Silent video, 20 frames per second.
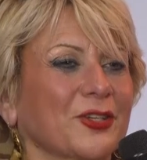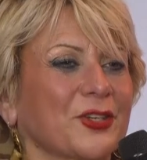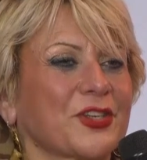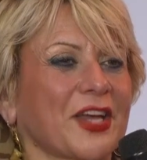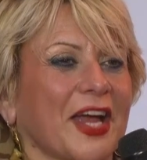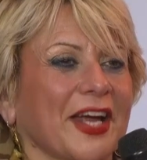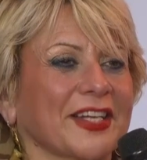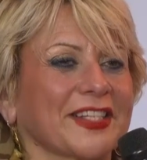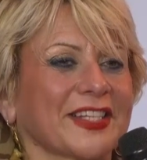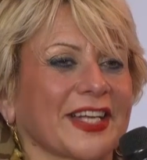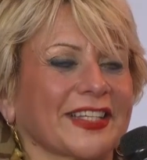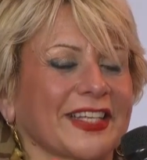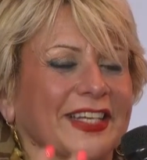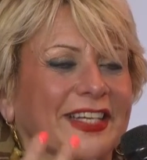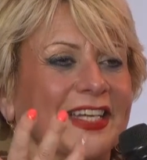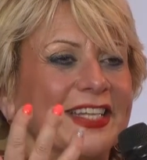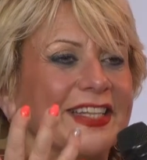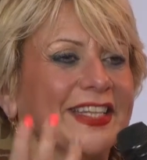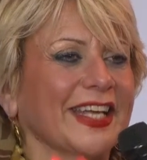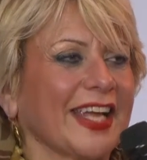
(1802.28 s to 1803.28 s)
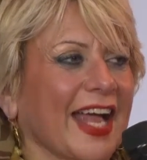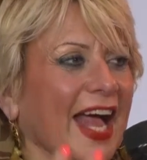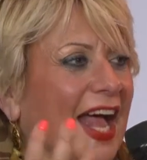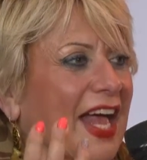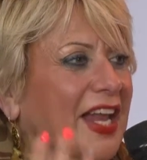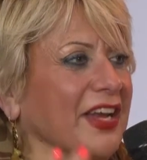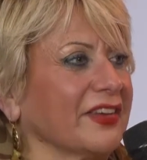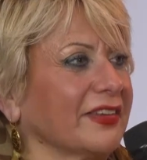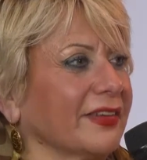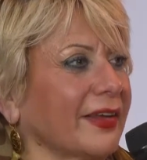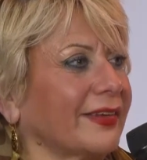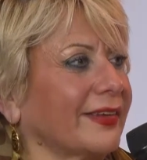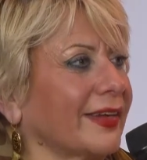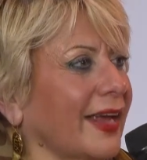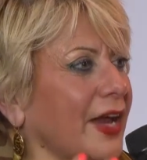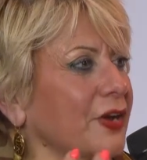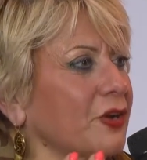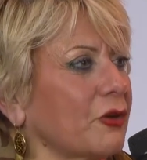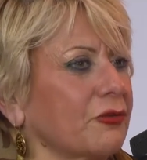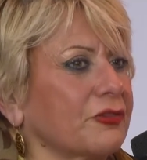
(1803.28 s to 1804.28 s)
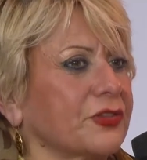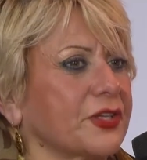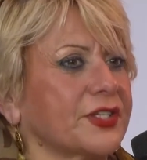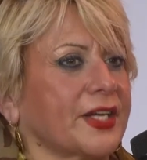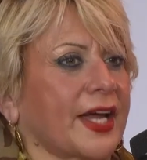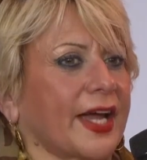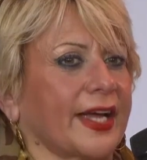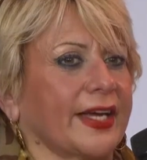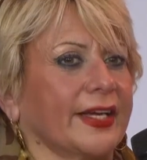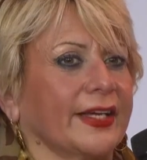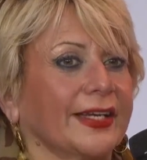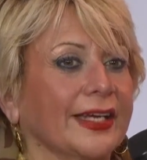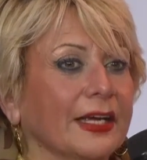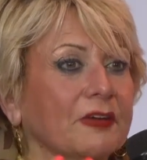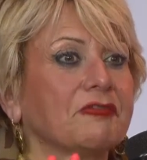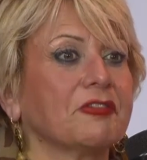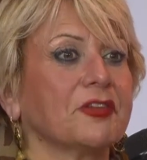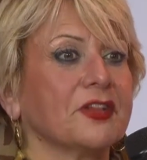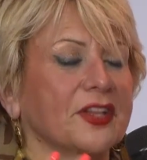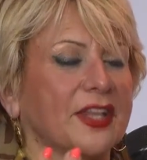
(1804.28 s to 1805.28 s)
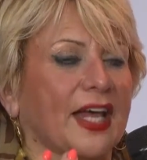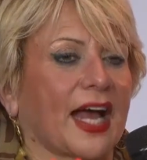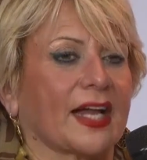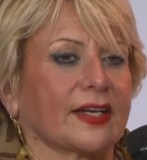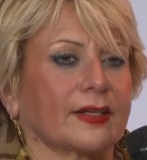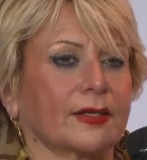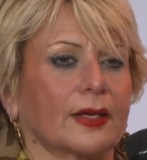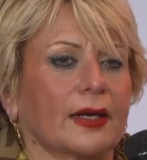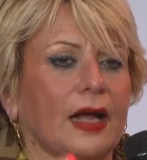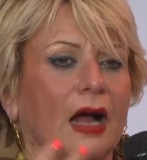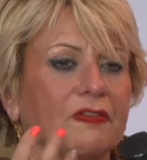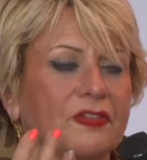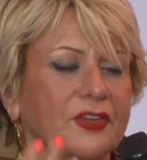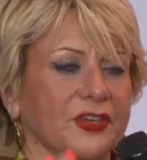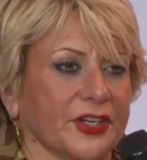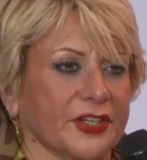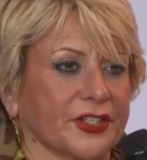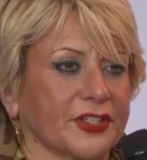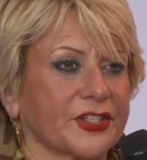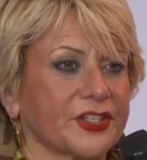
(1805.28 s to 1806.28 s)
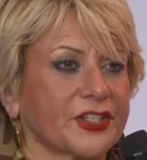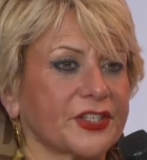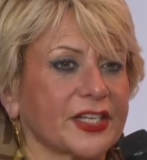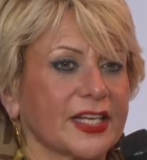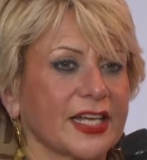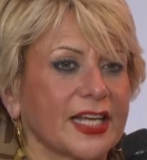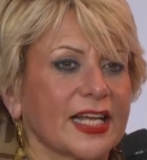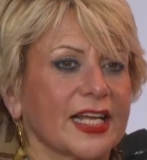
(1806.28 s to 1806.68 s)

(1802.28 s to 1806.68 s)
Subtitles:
say is that in the end, at the end of the day, given that governance